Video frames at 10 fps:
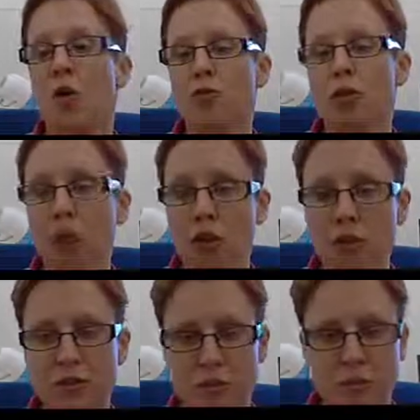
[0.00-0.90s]
of the
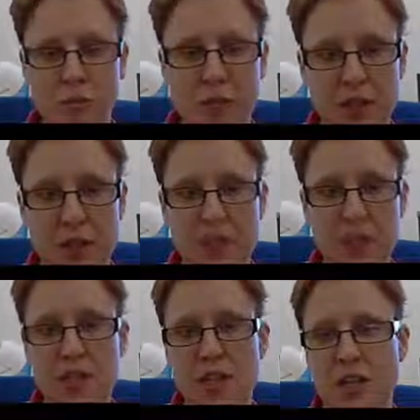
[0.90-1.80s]
current feasibility
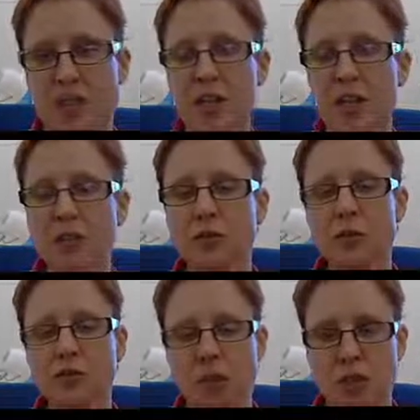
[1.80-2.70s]
be assessed in light of
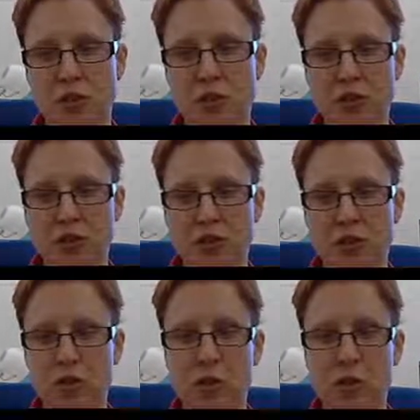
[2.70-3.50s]
these success factors?